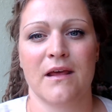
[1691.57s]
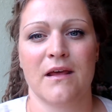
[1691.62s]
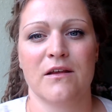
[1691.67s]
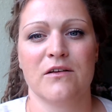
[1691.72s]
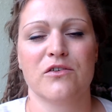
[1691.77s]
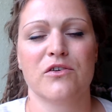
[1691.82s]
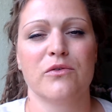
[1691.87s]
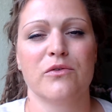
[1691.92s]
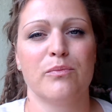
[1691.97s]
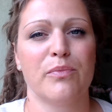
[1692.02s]

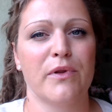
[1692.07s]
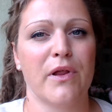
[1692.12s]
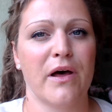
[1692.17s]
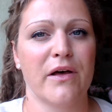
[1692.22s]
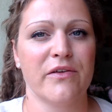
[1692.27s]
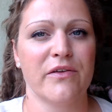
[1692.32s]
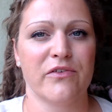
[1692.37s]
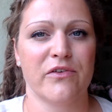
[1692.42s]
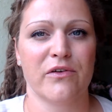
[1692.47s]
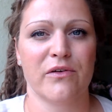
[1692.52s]
to
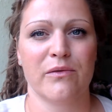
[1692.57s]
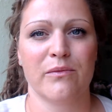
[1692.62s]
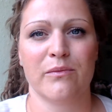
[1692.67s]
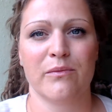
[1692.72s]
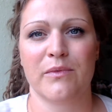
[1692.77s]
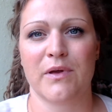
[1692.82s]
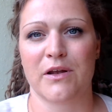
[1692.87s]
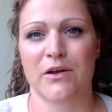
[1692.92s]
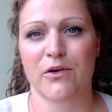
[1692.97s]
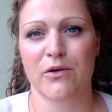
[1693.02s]
blossom
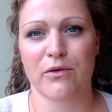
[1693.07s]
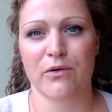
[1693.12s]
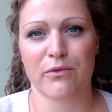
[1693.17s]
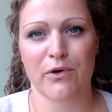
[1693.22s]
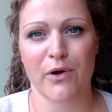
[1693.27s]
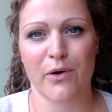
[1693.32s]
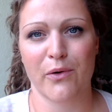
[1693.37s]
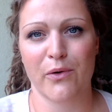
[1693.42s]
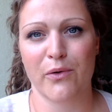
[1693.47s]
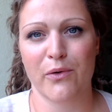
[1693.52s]
and
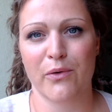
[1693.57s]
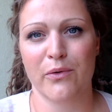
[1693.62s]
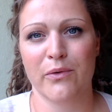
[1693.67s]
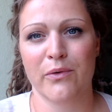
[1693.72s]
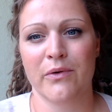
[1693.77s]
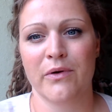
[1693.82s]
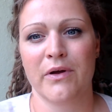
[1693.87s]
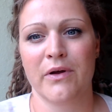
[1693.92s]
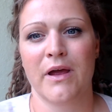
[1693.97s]
grow